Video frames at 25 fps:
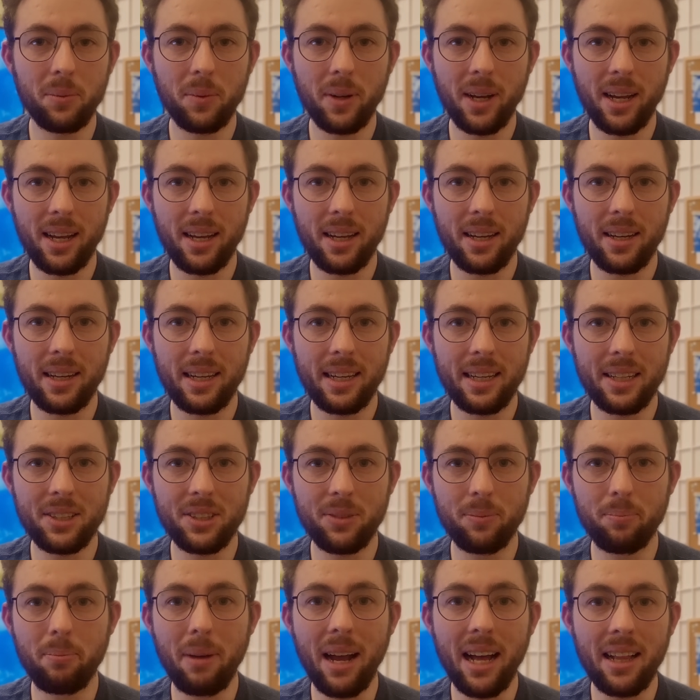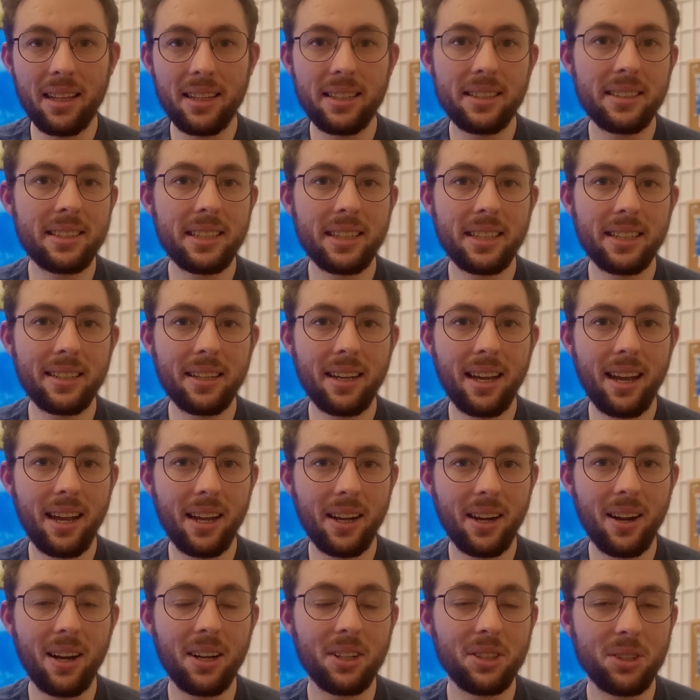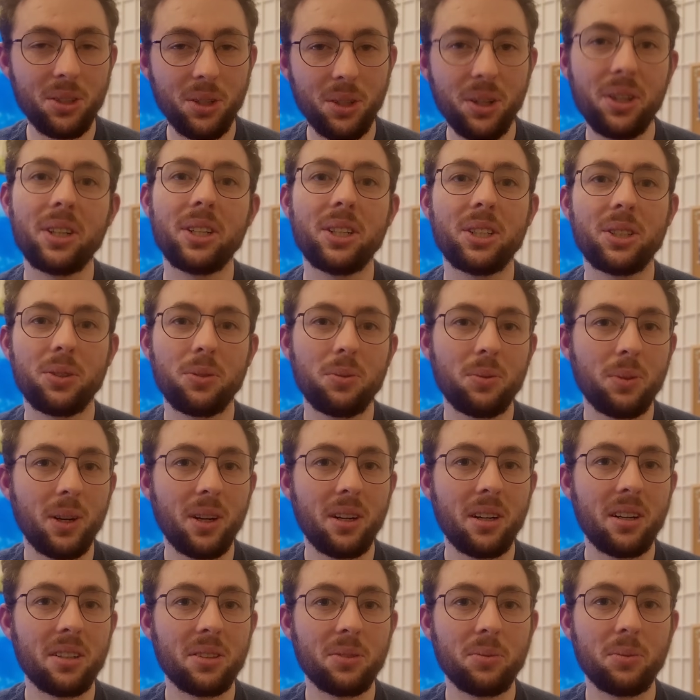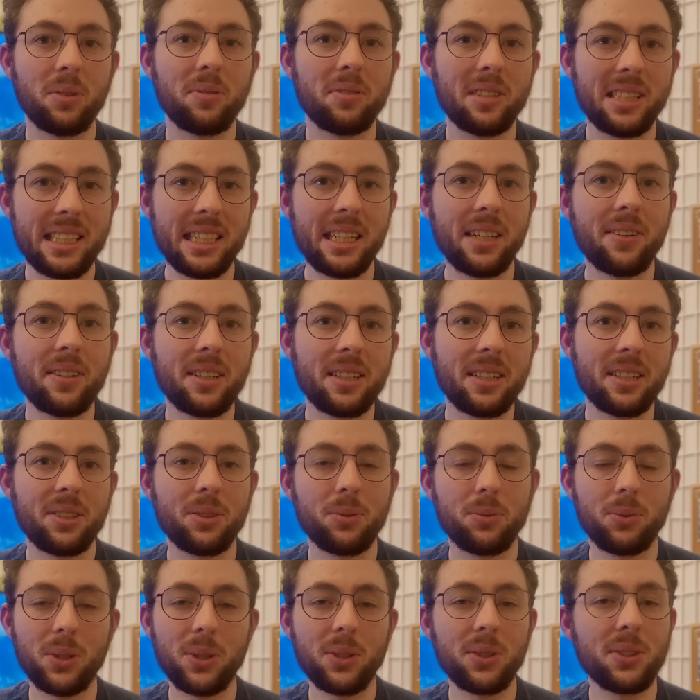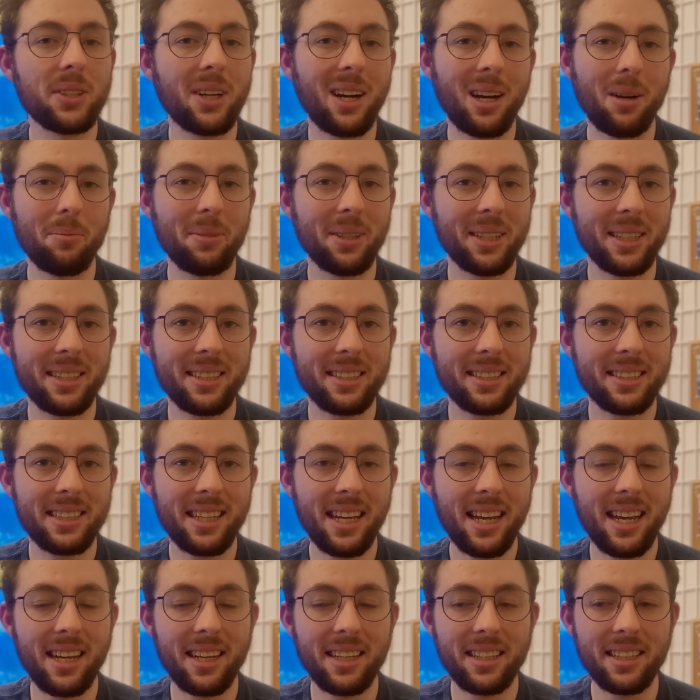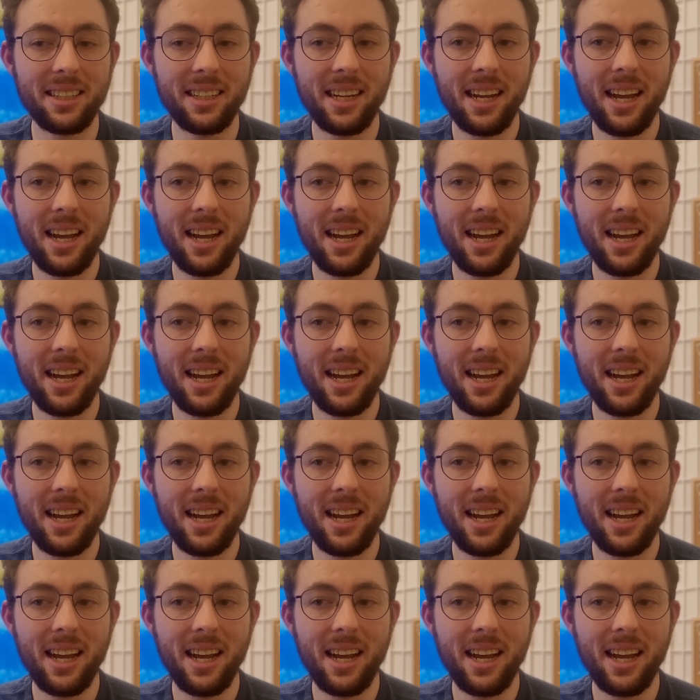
where it's balancing a cartoonish world with serious real topics. And